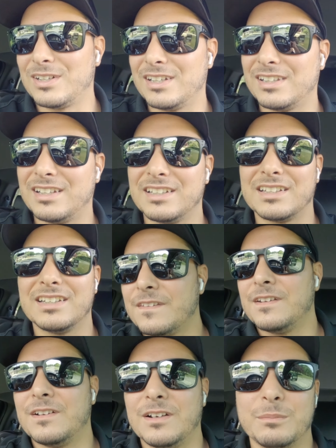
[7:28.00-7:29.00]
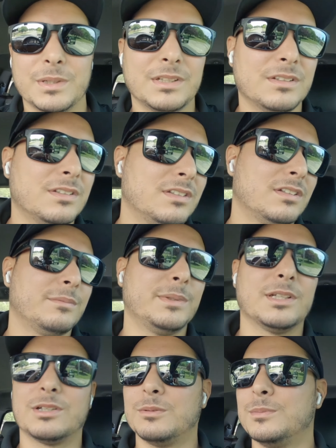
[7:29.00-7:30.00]
what I like. You know, I'm
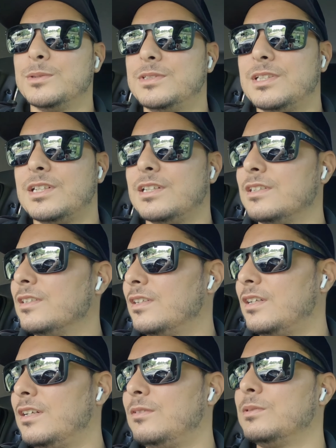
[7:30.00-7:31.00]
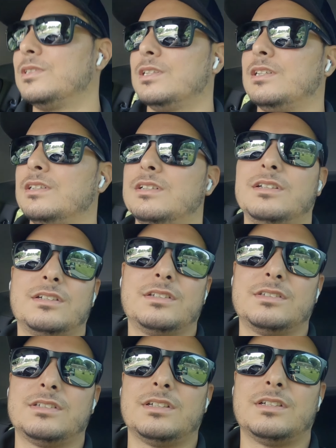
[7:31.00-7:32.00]
in a good mood today, I would say,
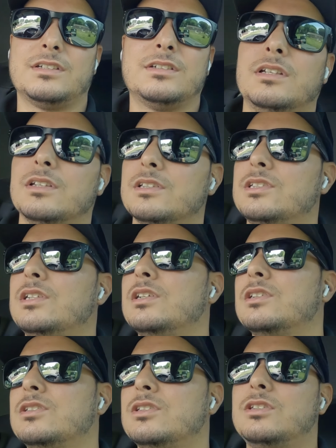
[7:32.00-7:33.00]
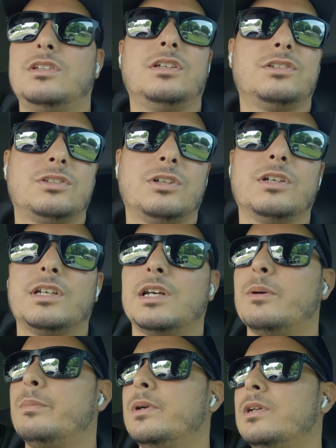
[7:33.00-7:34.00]
because you know, this year is turning
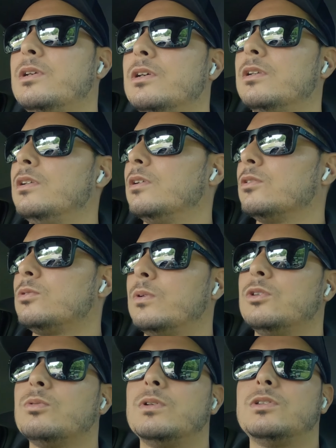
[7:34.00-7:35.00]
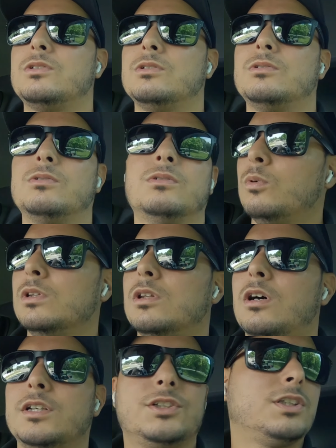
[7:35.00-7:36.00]
out pretty good. You know, 2022, we
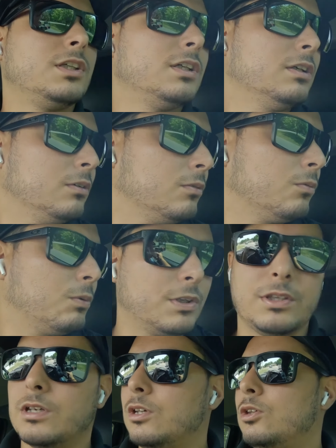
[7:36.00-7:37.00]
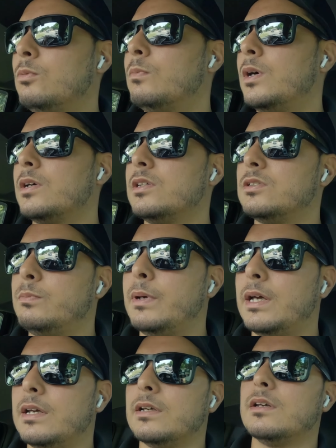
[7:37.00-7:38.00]
launched it with a humongous
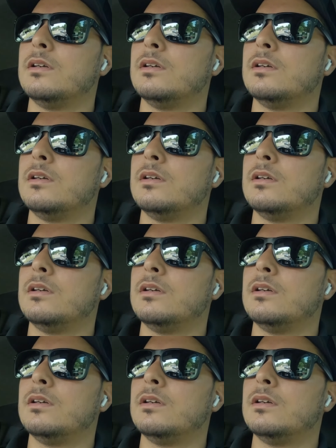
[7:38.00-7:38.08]
bang,